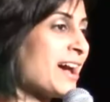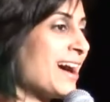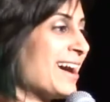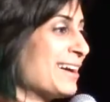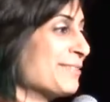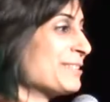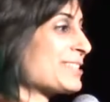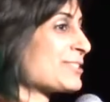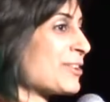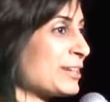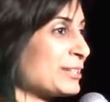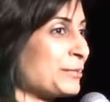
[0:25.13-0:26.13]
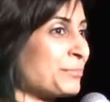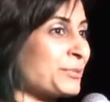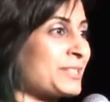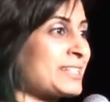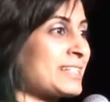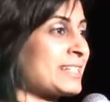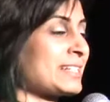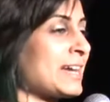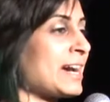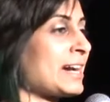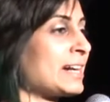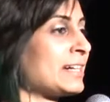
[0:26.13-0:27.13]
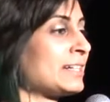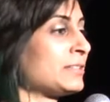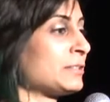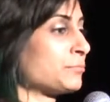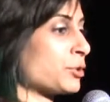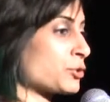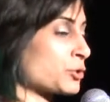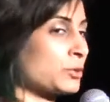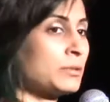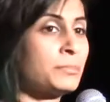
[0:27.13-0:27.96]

It's not in your printed brochure,